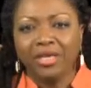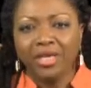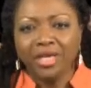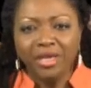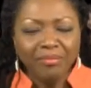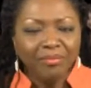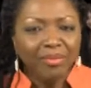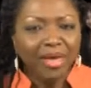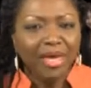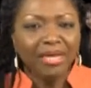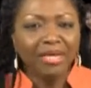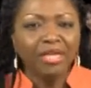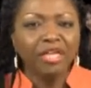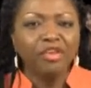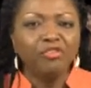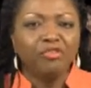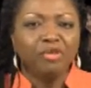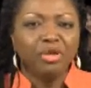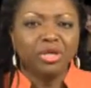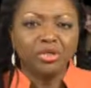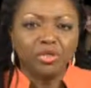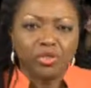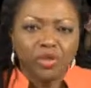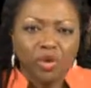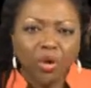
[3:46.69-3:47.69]
Amen. If
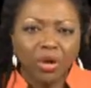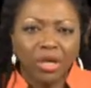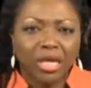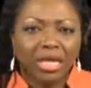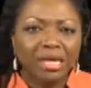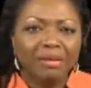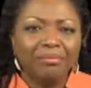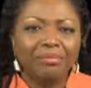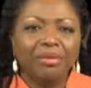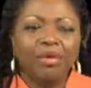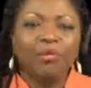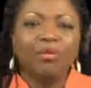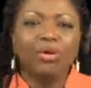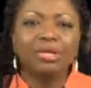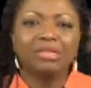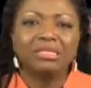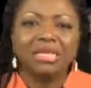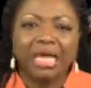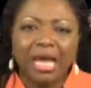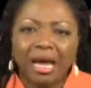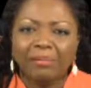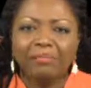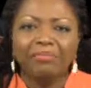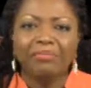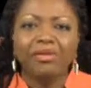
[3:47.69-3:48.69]
you're talking about what's
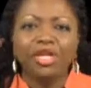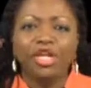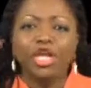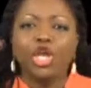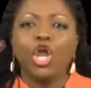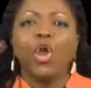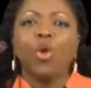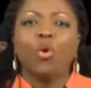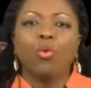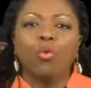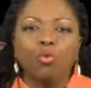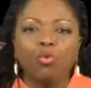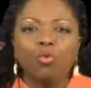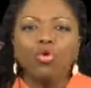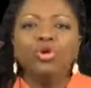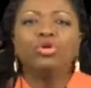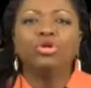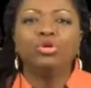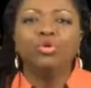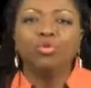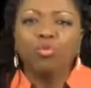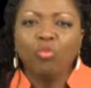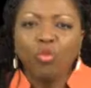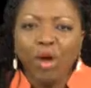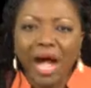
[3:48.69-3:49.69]
happening
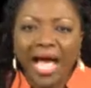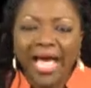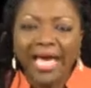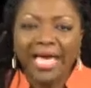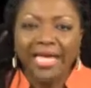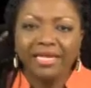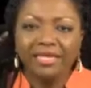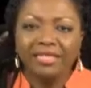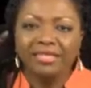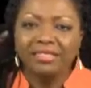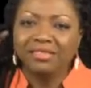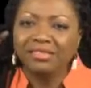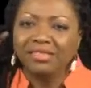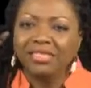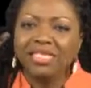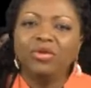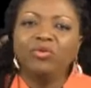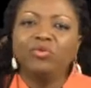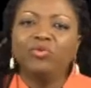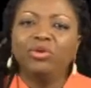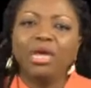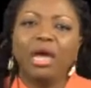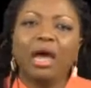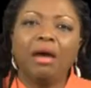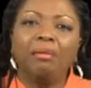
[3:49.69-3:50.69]
worldwide to say
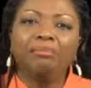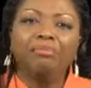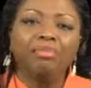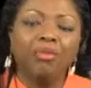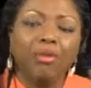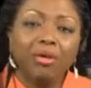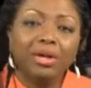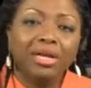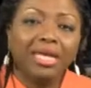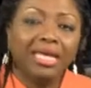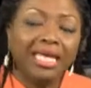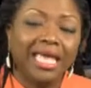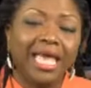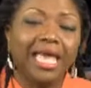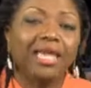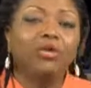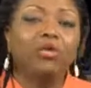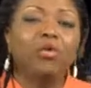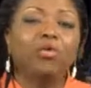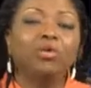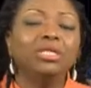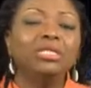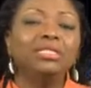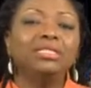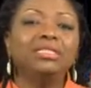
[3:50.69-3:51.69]
we are born again,
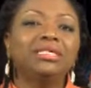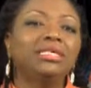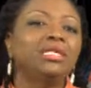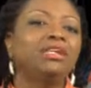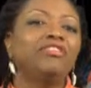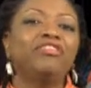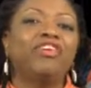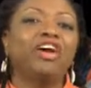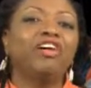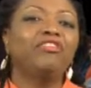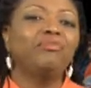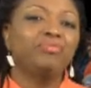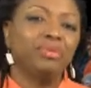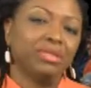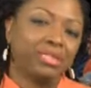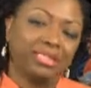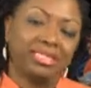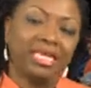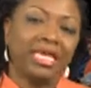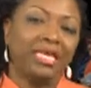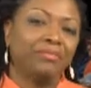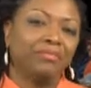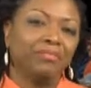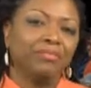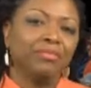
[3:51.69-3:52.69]
only
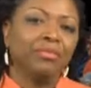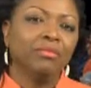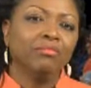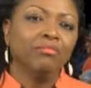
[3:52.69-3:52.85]
35%.